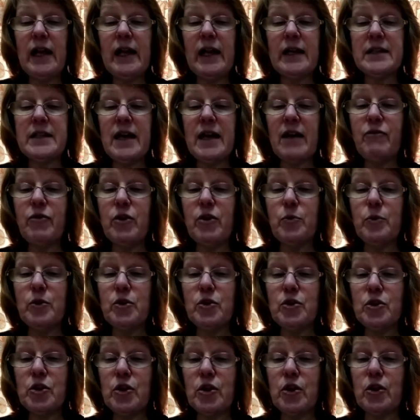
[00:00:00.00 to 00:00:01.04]
Let
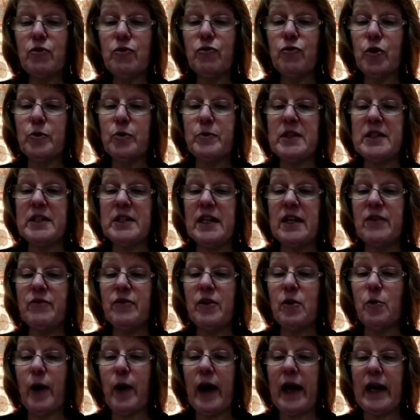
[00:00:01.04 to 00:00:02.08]
everyone turn from his
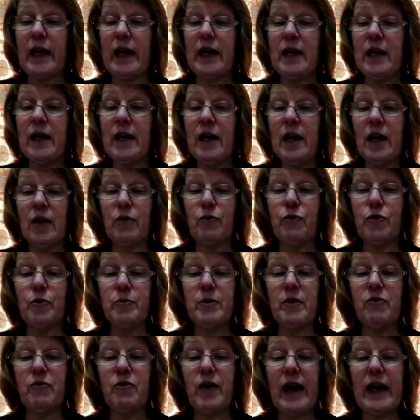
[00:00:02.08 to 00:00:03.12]
evil way and
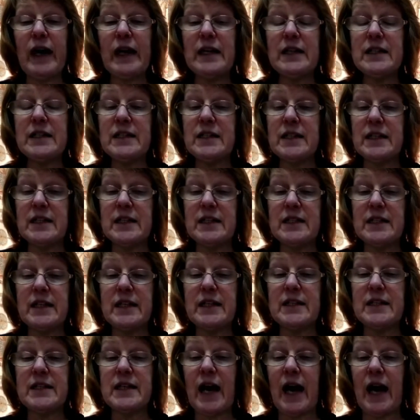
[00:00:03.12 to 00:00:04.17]
from the violence that is
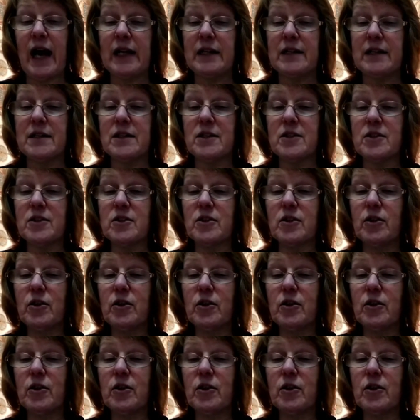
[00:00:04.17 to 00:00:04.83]
in his hands.